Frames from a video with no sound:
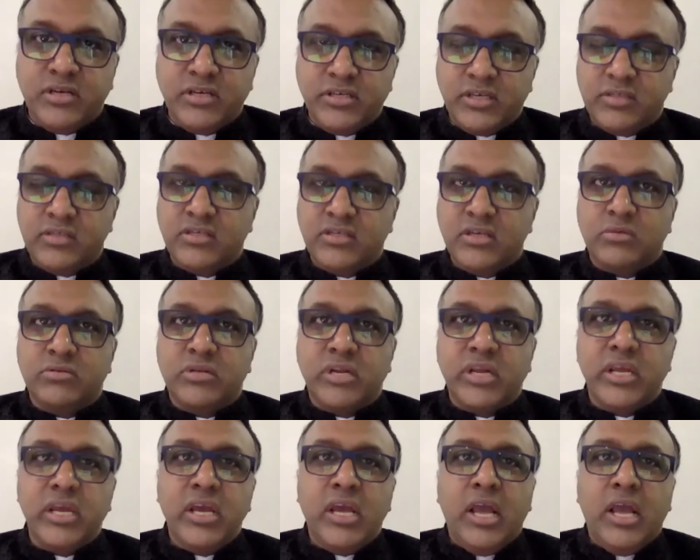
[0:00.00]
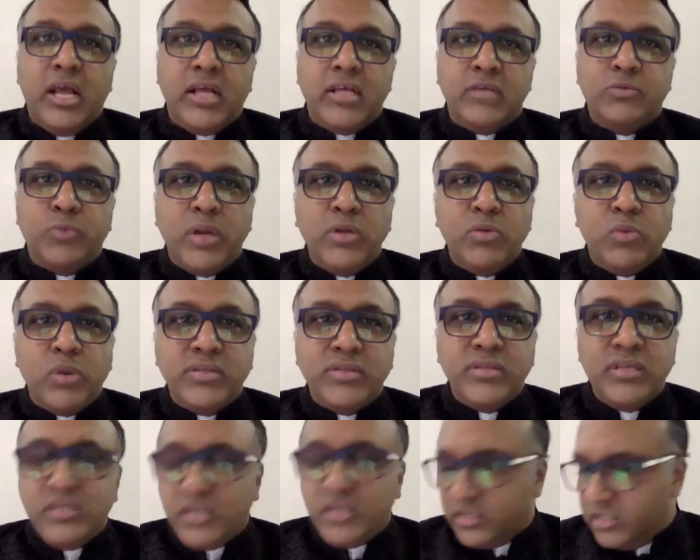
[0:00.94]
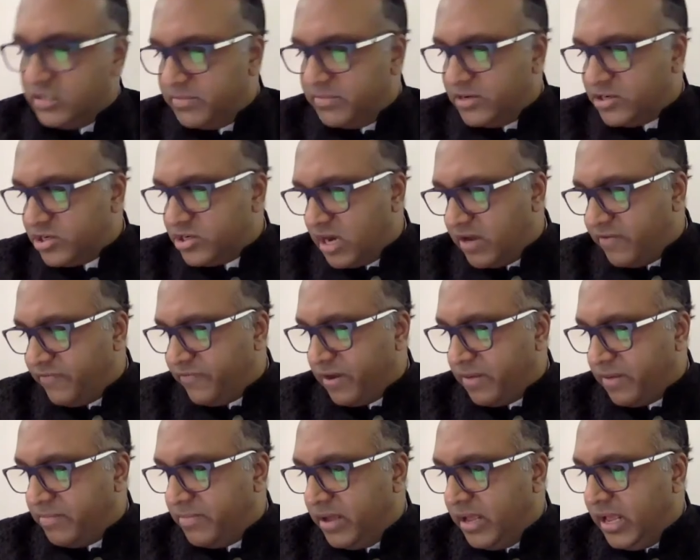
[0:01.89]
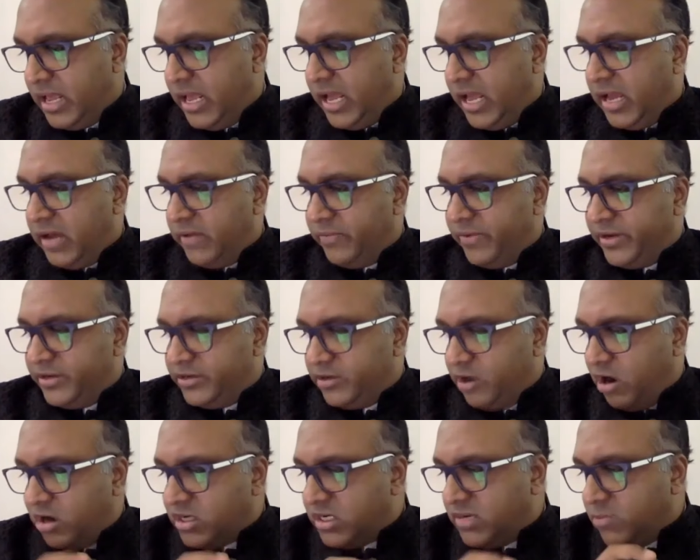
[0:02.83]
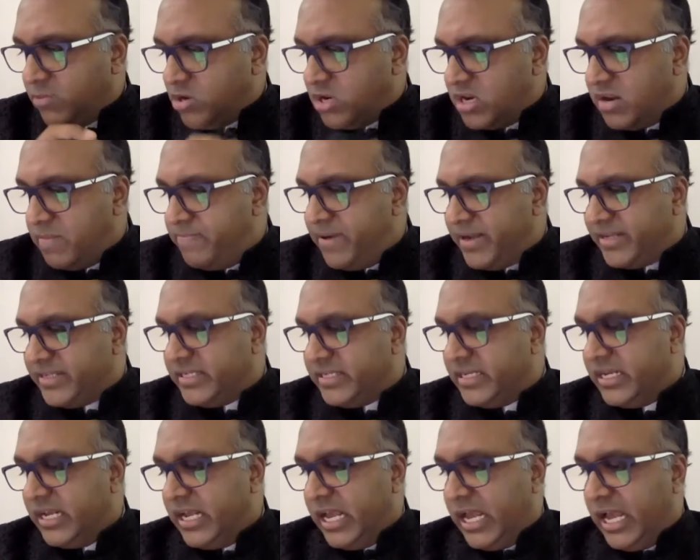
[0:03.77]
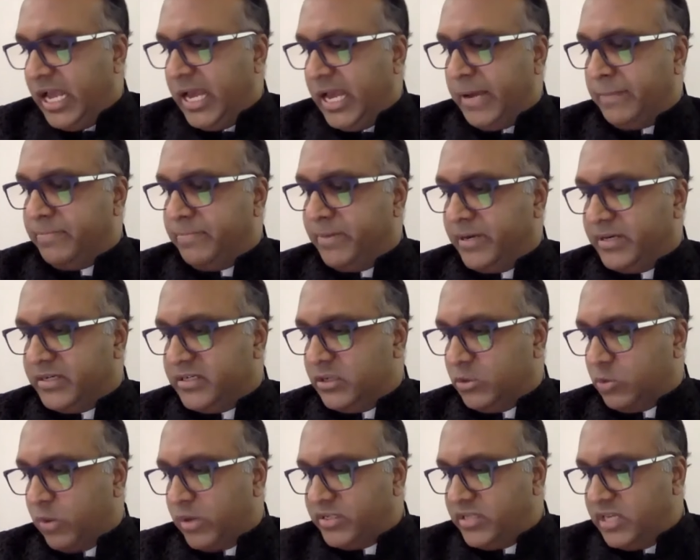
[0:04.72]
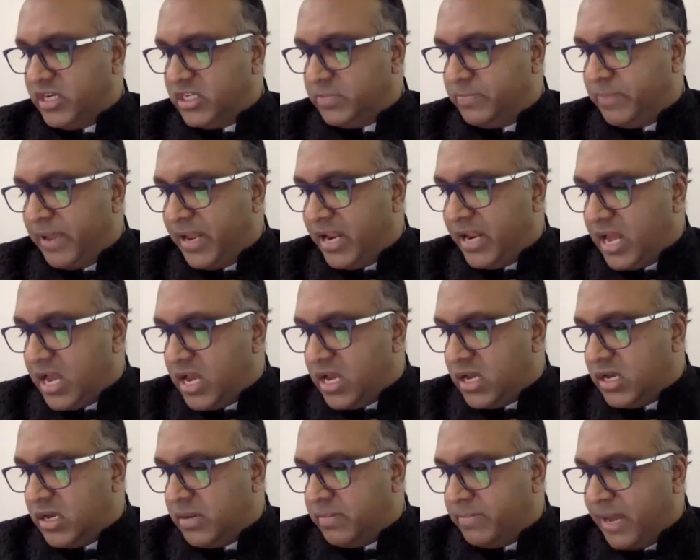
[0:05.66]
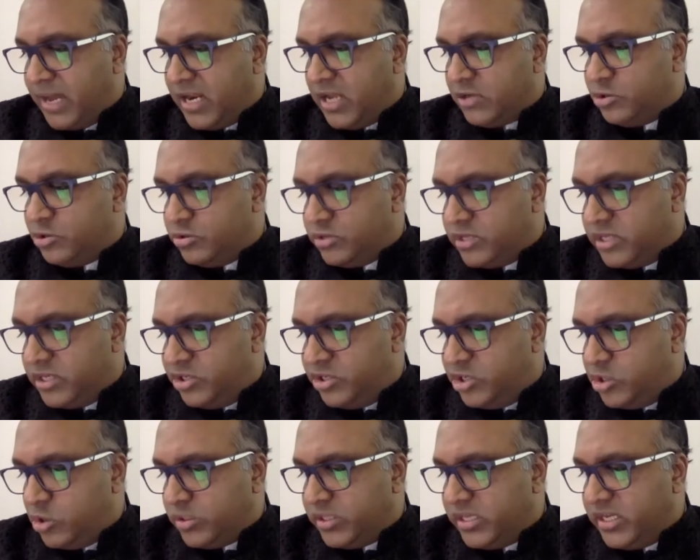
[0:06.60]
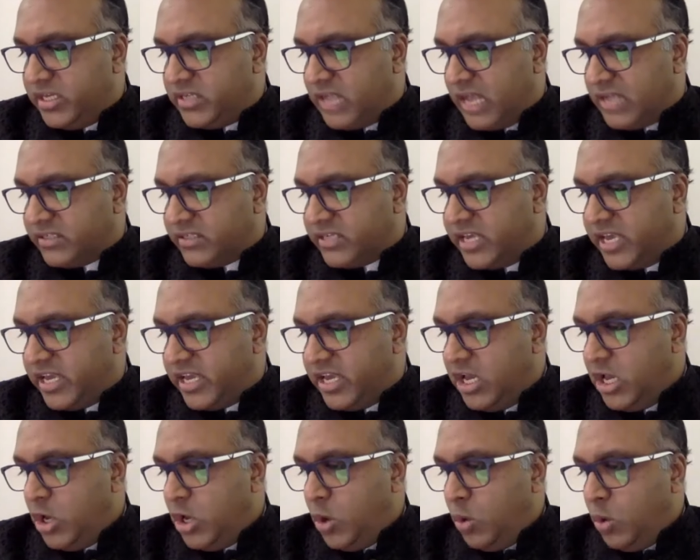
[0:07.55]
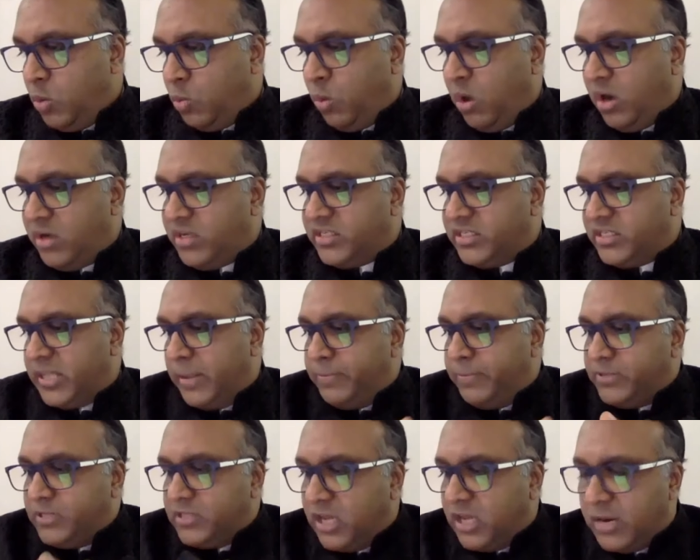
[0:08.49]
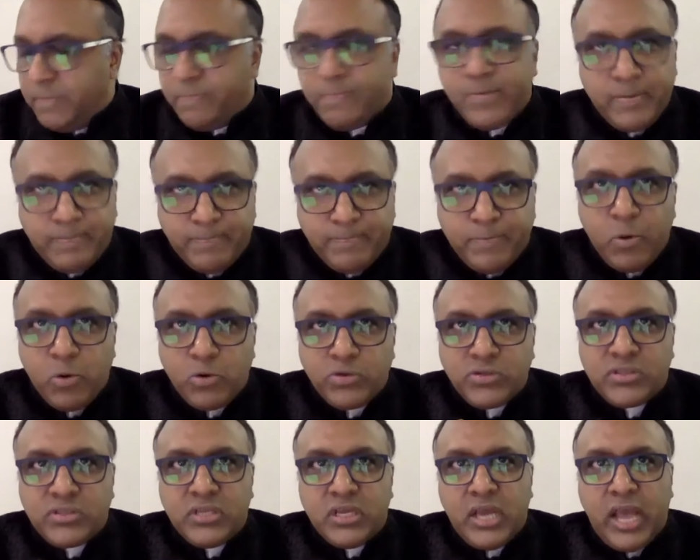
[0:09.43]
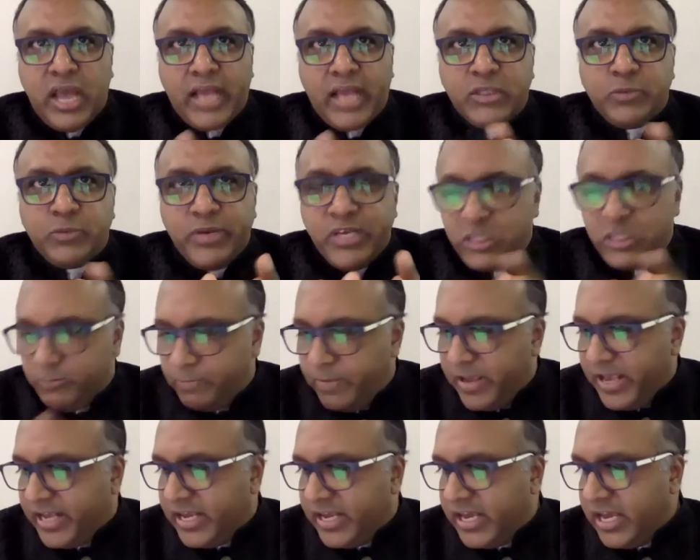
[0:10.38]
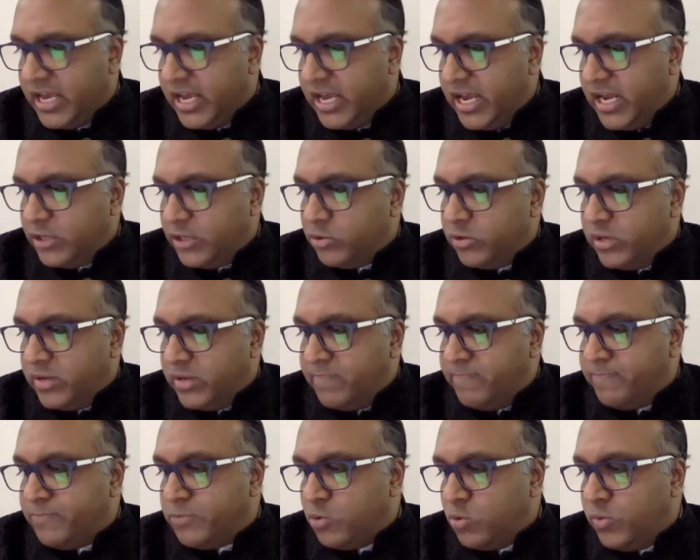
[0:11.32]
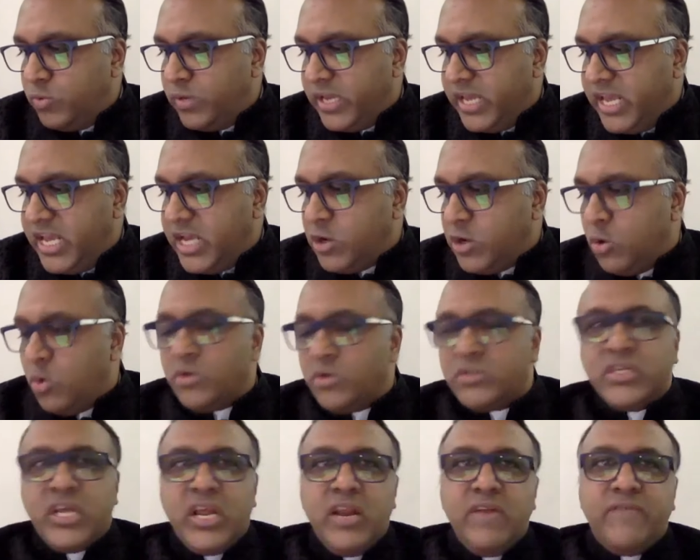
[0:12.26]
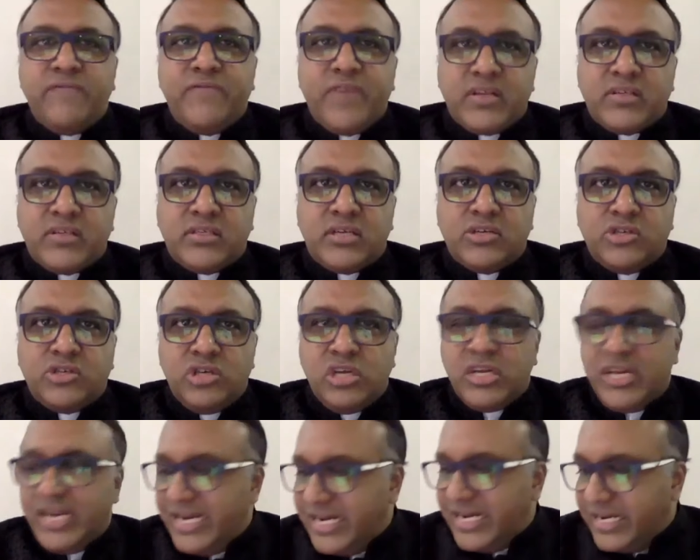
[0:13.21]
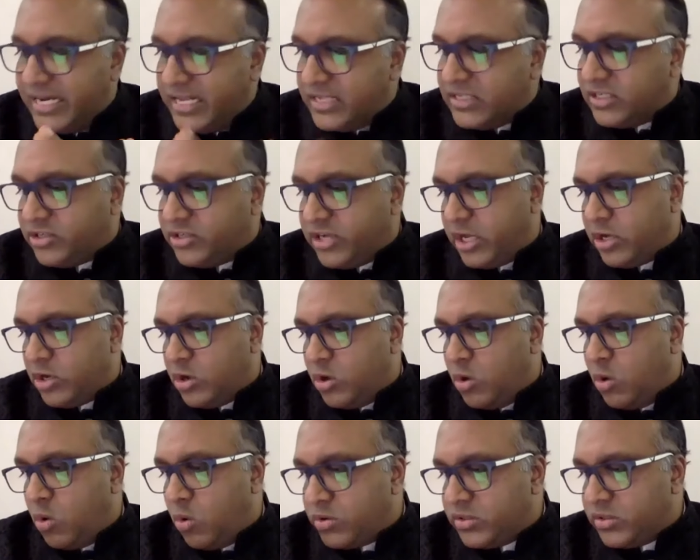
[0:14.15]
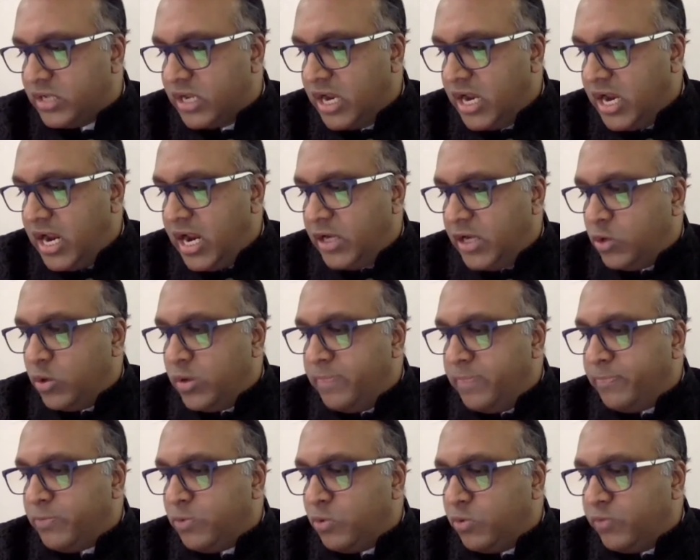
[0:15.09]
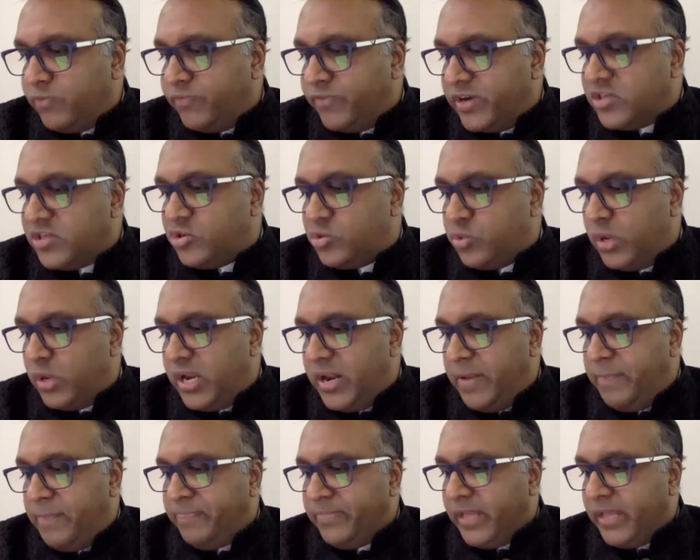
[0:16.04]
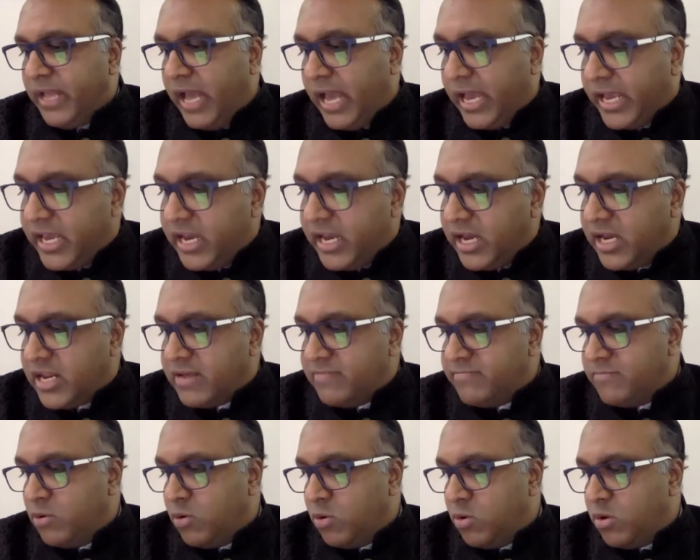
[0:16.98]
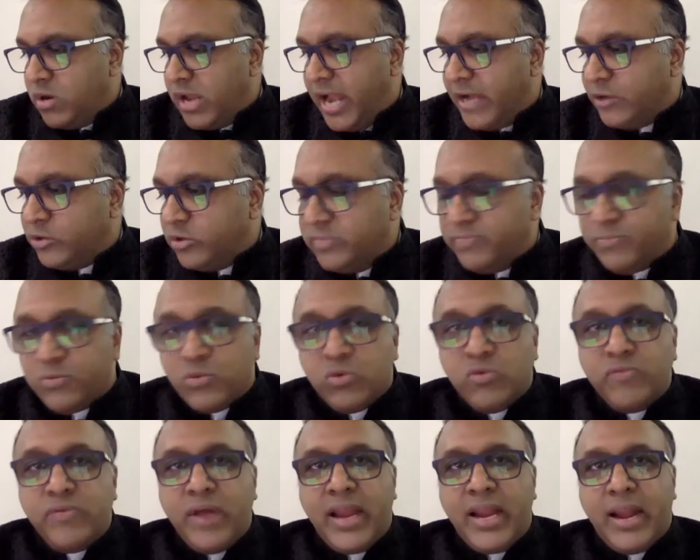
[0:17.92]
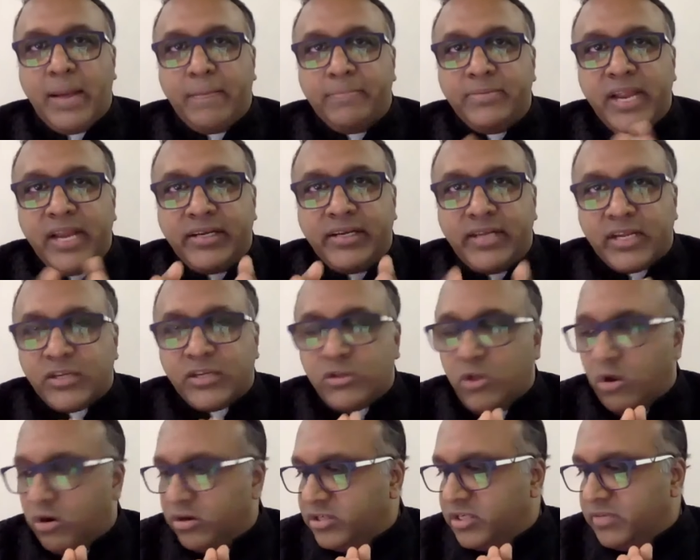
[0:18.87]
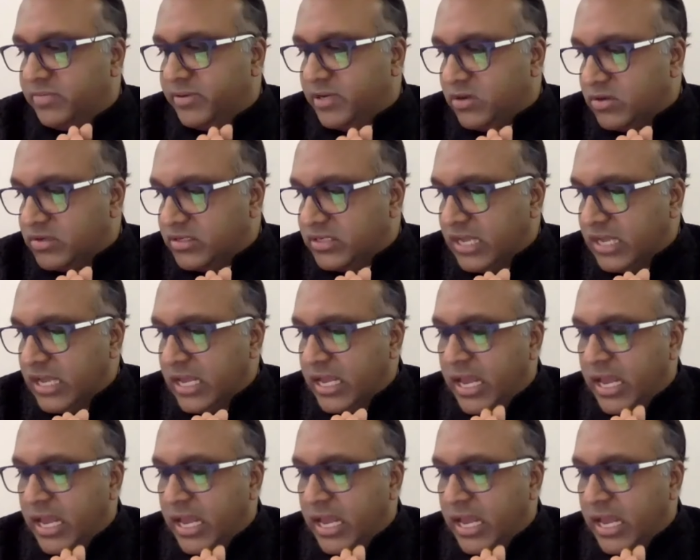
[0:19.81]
Justice Chaudhary. There's one question, Justice Mishra, from, we talked about it a bit, but the question is, Bala Jyoti is asking, what steps are proposed as we speak to improve e-courts infrastructure in district courts, to improve virtual hearing mode, and to improve and update technology? Because